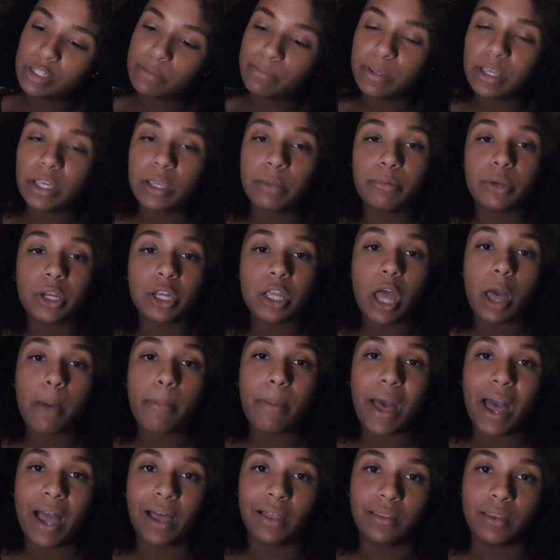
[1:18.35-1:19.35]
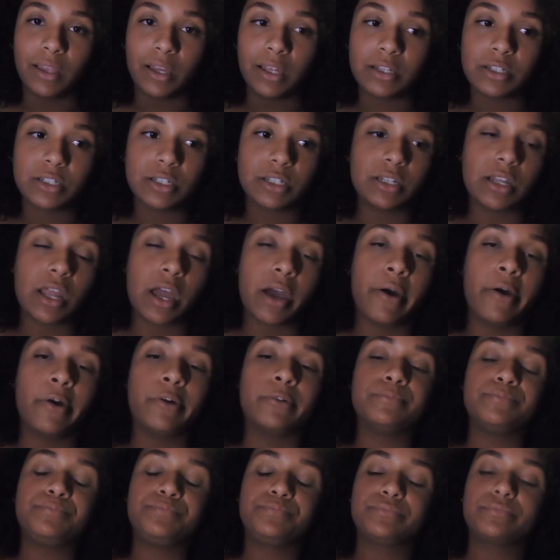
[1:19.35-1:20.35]
to be bring a packed lunch.
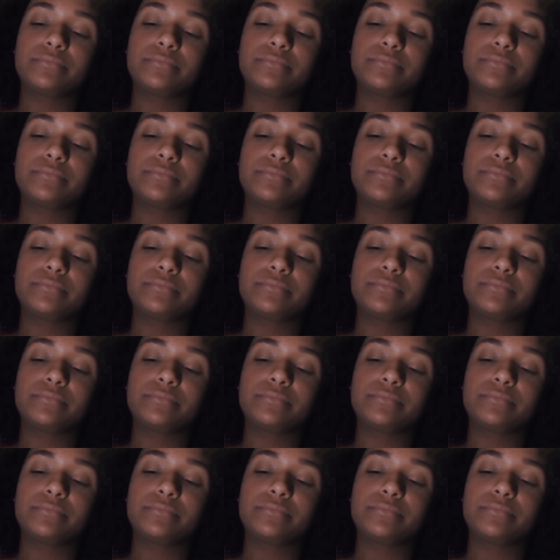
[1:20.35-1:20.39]
Now,